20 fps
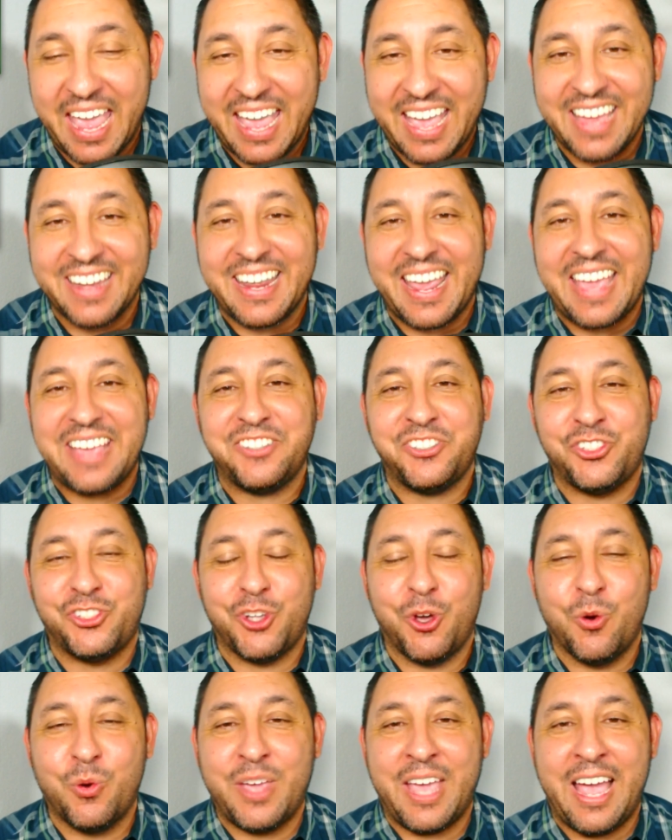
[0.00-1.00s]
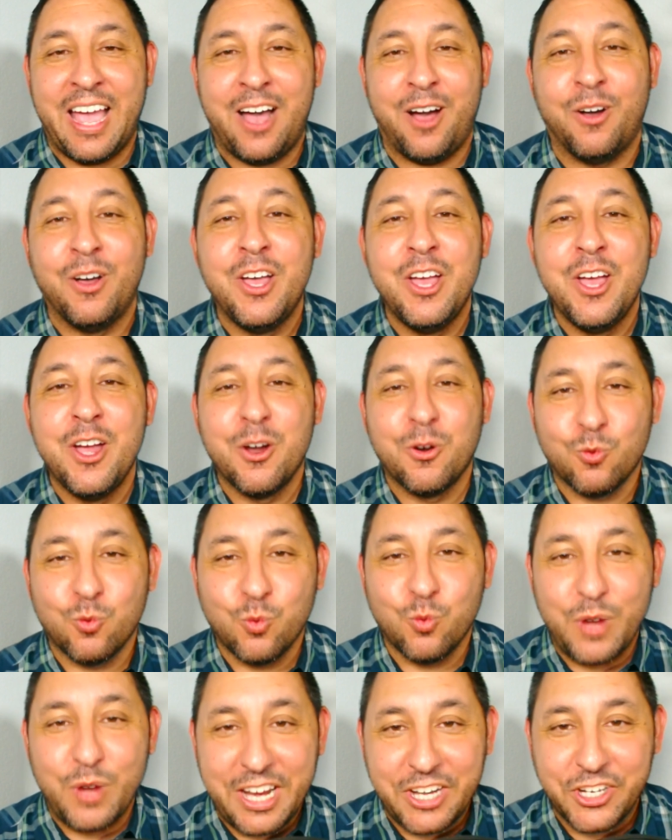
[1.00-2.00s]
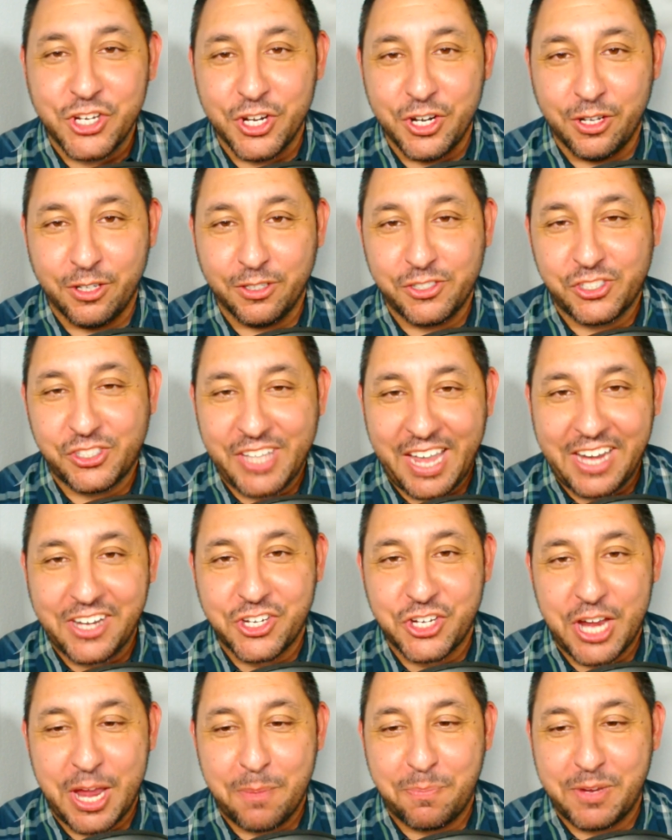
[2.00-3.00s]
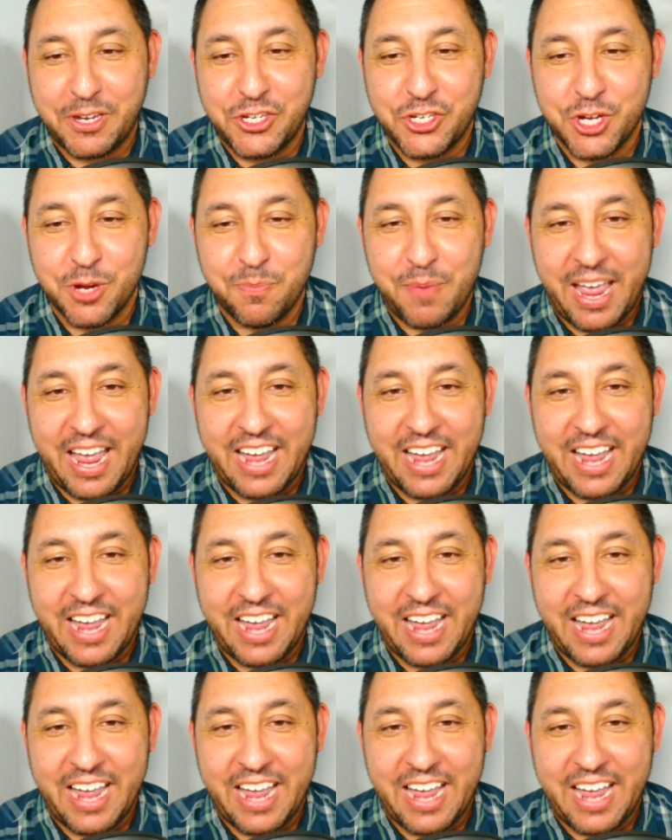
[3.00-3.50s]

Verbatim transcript: and a SoCal Regional State Championship